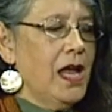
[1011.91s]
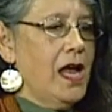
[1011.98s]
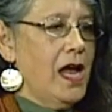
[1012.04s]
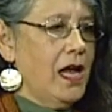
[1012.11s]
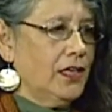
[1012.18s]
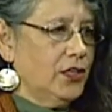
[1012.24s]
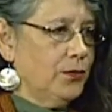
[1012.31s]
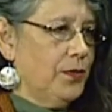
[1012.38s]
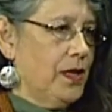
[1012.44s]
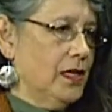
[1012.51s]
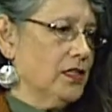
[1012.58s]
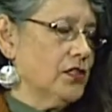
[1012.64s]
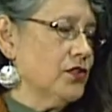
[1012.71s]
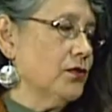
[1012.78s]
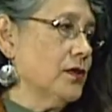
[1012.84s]

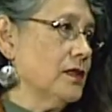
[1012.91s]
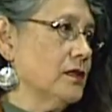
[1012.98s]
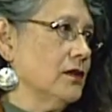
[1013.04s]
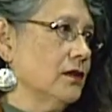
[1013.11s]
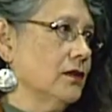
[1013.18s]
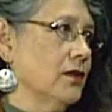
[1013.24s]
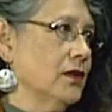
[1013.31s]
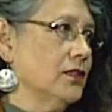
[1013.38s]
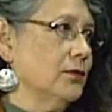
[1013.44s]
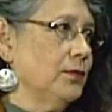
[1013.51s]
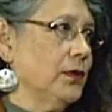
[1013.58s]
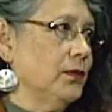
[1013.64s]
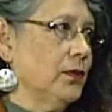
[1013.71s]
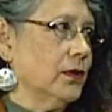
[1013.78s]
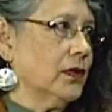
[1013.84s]
acupuncturists are going to
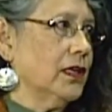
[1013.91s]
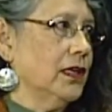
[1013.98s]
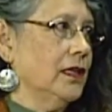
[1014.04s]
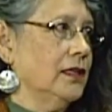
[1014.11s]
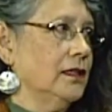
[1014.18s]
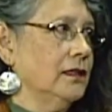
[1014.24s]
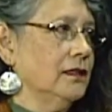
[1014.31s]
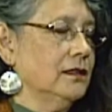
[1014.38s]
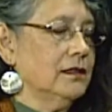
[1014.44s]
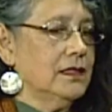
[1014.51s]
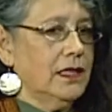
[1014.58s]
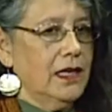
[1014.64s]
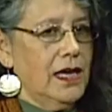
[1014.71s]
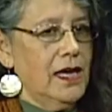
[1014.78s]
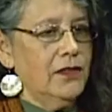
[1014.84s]
be working
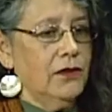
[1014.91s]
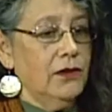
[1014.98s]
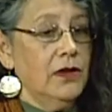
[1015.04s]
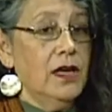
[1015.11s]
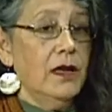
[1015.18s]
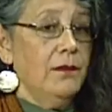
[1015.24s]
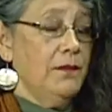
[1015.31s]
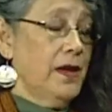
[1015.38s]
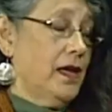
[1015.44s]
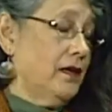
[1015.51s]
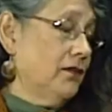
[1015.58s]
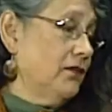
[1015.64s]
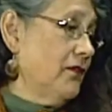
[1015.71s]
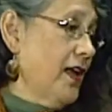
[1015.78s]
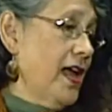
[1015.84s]
together. Matter
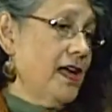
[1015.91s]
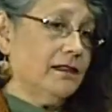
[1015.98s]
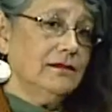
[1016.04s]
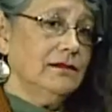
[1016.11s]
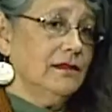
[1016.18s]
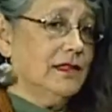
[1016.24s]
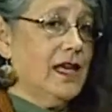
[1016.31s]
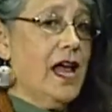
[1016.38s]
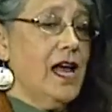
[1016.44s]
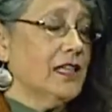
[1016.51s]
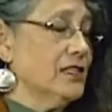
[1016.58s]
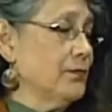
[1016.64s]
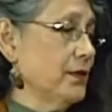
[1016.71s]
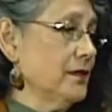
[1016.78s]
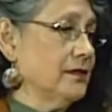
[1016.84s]
of fact, the
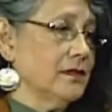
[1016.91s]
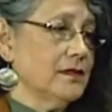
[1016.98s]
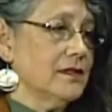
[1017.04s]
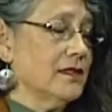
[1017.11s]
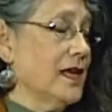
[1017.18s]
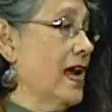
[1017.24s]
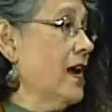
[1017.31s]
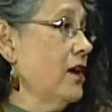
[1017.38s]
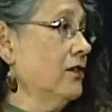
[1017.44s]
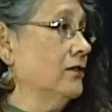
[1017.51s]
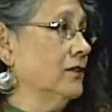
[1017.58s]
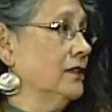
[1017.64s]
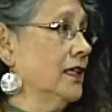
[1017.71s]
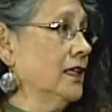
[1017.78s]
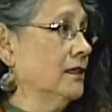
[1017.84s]
hospitals now
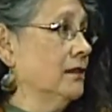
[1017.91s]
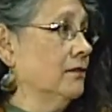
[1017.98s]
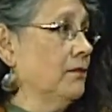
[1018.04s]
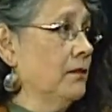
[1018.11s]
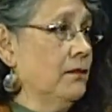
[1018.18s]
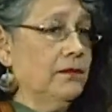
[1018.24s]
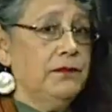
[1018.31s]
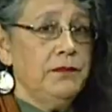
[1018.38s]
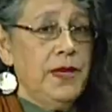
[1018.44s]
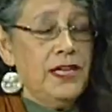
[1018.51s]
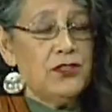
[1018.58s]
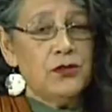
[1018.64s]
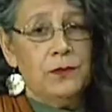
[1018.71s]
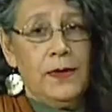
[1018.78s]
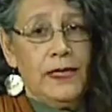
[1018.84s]
and
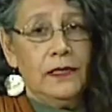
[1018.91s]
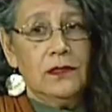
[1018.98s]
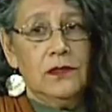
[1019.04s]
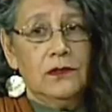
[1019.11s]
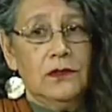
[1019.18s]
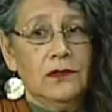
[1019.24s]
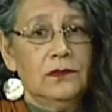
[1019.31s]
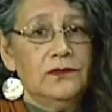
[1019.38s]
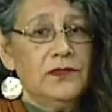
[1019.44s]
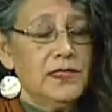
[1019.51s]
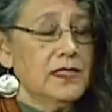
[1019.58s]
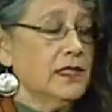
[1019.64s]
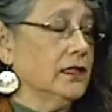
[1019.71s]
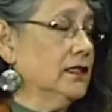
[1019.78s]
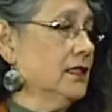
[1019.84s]
major medical
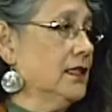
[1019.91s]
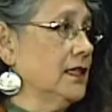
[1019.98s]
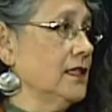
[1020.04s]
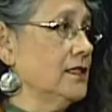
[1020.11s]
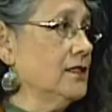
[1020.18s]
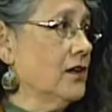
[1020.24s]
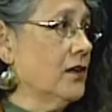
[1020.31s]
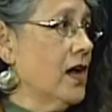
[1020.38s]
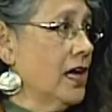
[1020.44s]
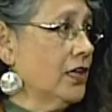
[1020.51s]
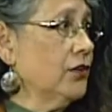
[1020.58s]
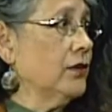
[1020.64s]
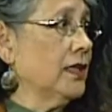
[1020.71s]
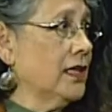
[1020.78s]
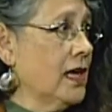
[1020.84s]
facilities are
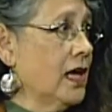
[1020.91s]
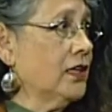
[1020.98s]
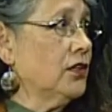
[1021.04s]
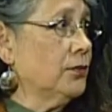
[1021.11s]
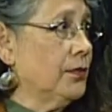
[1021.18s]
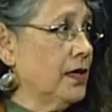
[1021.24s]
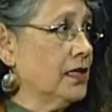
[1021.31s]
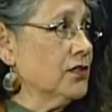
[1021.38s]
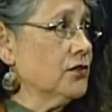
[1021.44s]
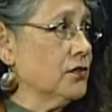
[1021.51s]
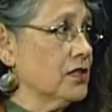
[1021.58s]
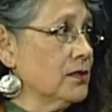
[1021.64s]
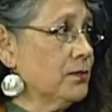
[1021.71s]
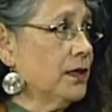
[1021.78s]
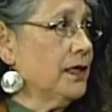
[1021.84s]
hiring
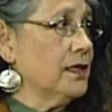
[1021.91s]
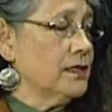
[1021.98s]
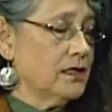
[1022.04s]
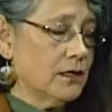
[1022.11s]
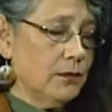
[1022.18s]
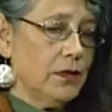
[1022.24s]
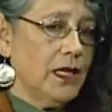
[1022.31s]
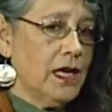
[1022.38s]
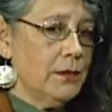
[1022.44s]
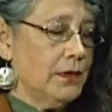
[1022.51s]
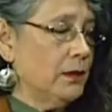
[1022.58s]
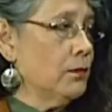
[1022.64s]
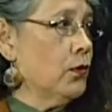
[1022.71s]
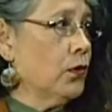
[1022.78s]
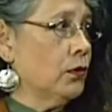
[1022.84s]
acupuncturists because they're
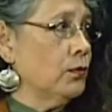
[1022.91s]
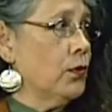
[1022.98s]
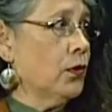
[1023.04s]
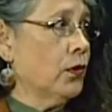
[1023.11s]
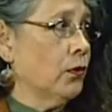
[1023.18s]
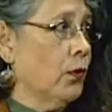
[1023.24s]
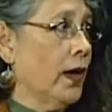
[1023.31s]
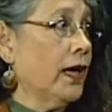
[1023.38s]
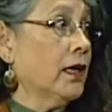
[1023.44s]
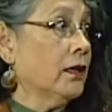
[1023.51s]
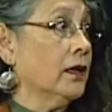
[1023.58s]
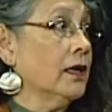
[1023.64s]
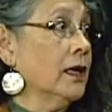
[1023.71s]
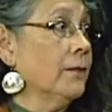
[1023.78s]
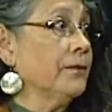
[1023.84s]
becoming more and more
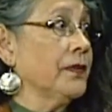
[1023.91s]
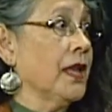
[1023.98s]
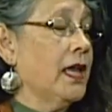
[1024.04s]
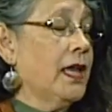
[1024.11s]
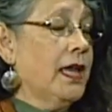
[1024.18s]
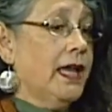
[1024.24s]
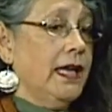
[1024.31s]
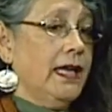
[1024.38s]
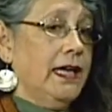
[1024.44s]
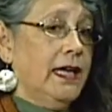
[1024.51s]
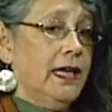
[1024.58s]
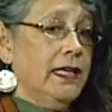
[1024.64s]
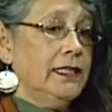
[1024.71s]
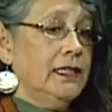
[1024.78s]
aware. And